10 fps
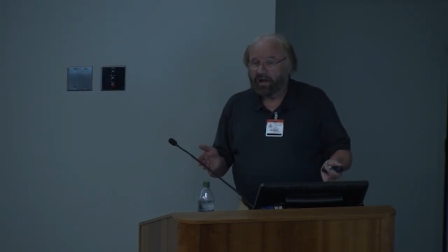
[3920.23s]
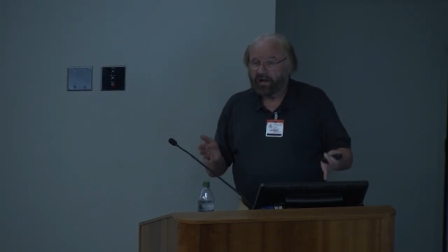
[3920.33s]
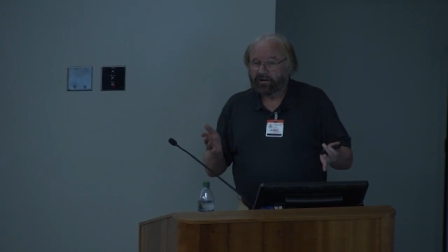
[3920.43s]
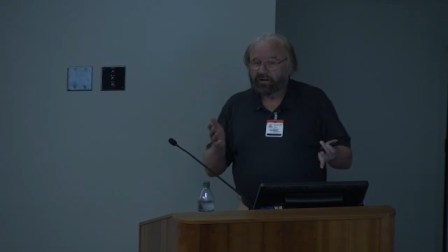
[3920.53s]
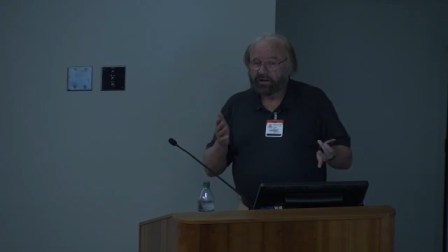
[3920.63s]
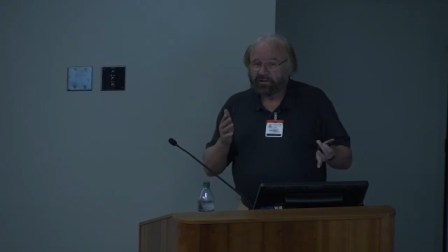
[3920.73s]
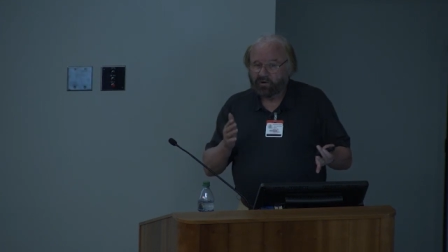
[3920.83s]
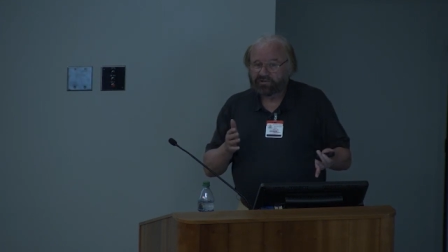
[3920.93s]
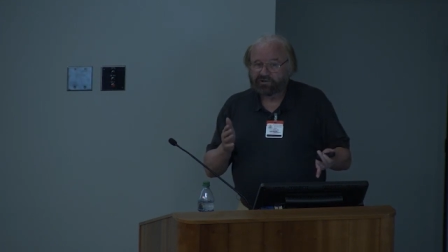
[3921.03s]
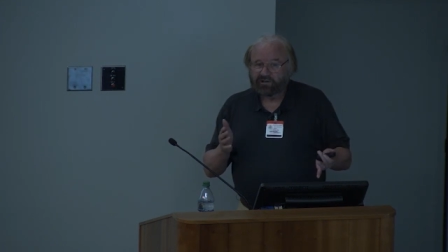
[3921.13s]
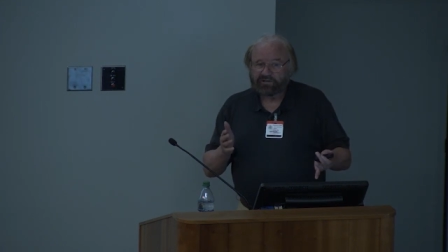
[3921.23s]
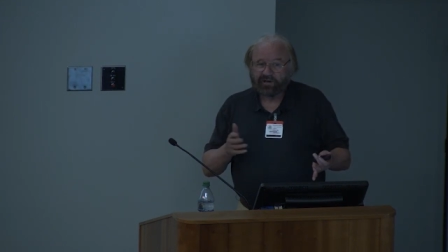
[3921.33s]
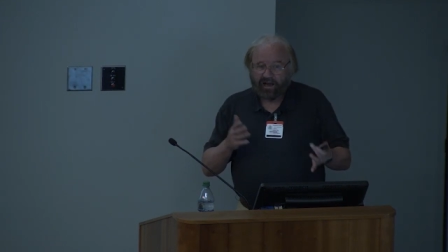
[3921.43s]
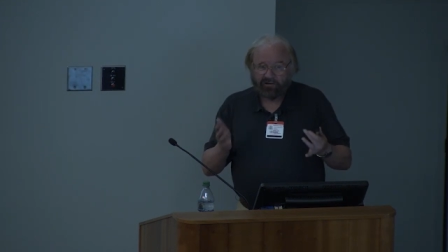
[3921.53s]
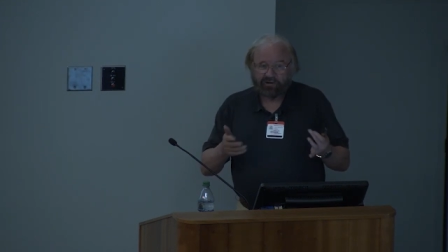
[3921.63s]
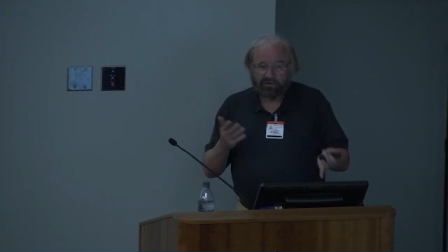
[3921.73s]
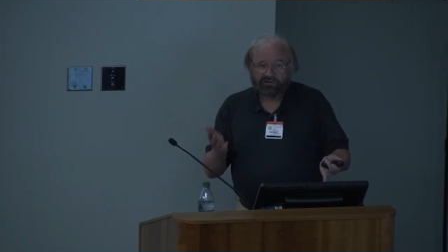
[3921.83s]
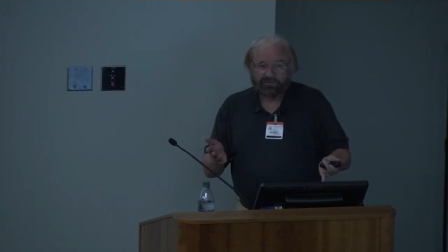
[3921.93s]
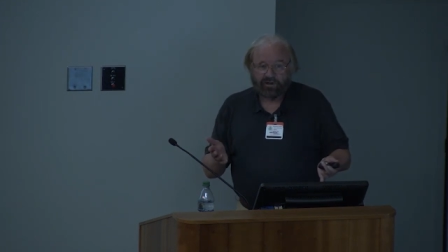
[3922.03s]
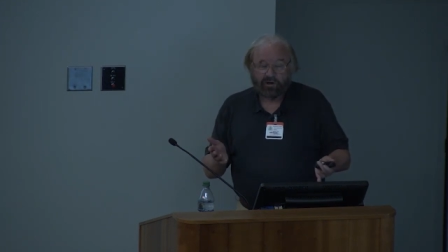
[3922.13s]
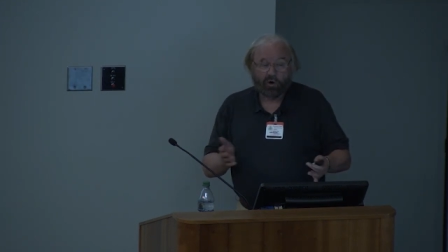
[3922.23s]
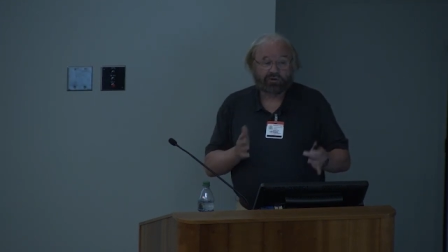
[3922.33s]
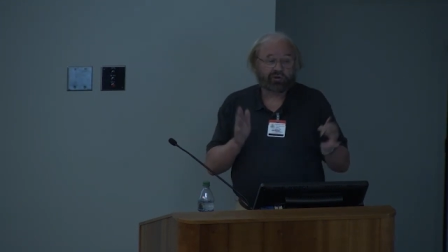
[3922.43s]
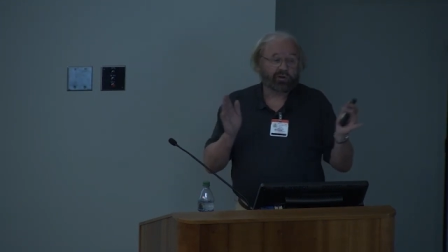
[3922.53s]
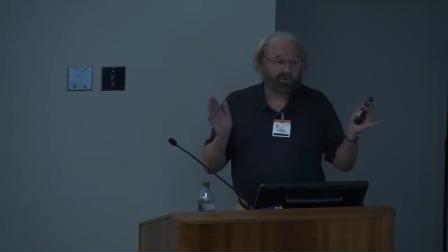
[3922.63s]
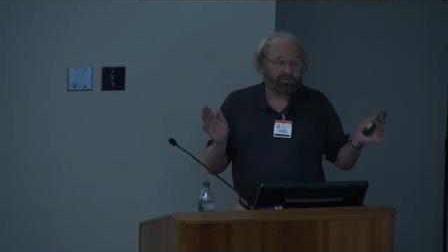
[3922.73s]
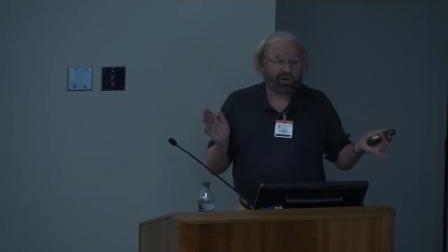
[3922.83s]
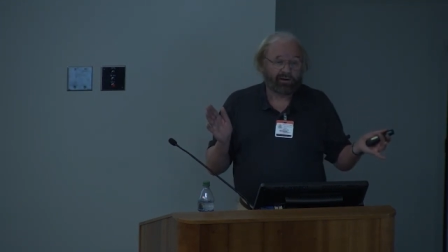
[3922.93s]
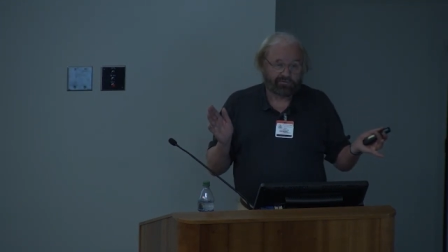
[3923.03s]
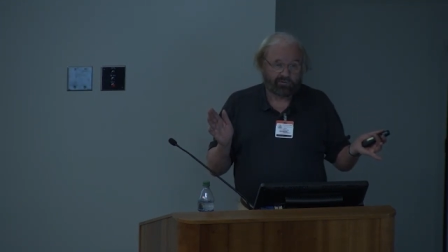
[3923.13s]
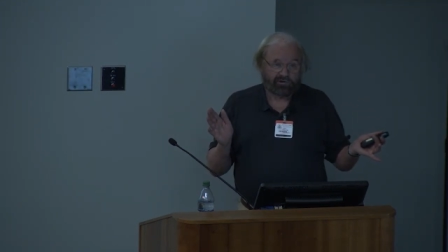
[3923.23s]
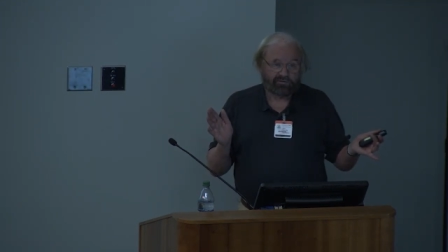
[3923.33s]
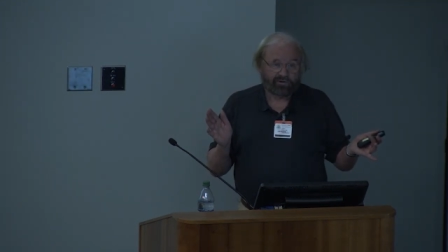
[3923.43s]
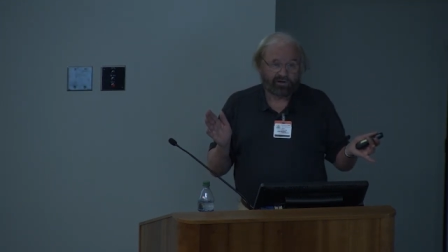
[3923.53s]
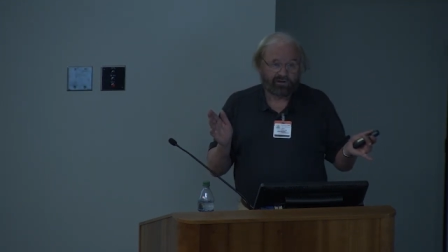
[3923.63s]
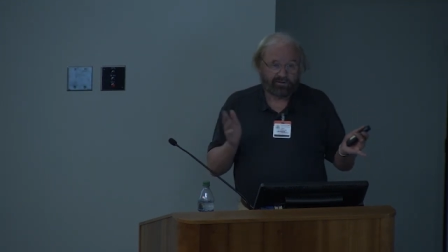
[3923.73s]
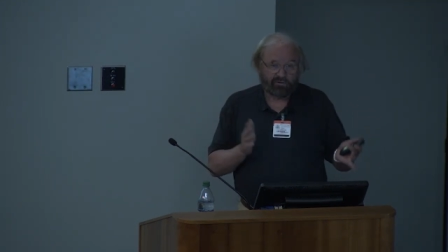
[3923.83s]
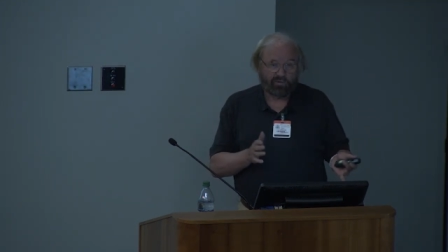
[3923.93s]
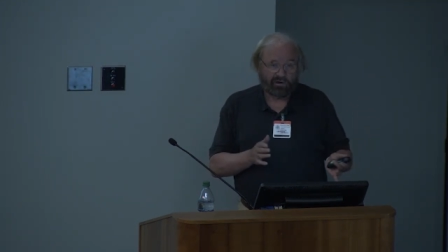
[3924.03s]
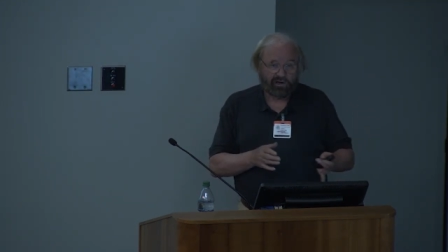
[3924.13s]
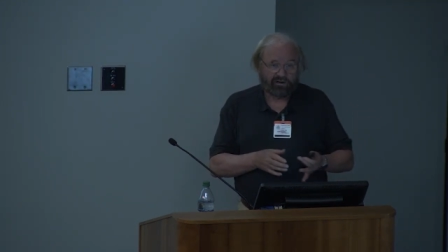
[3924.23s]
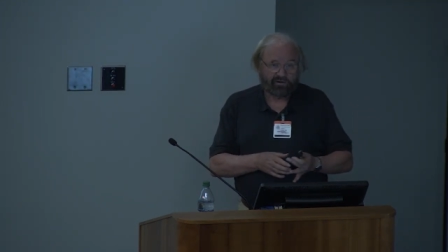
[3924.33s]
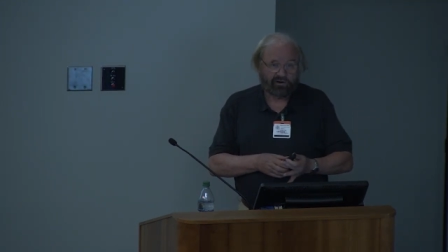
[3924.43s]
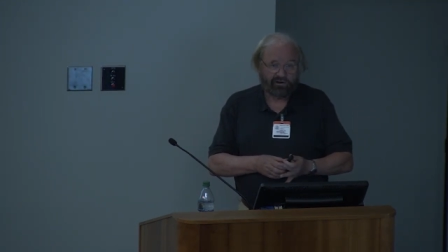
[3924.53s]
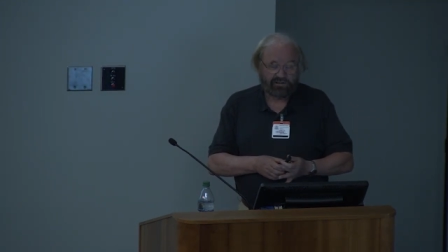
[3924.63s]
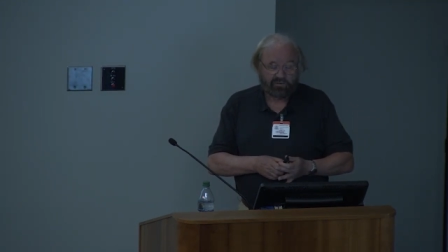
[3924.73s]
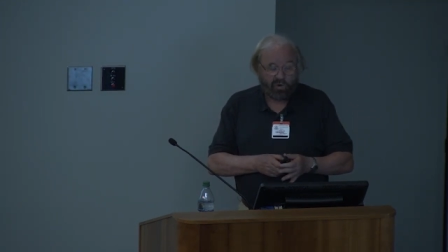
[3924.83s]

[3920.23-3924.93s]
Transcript: And the question is, how do you intervene, or do you even have to intervene, given what kind of error it is?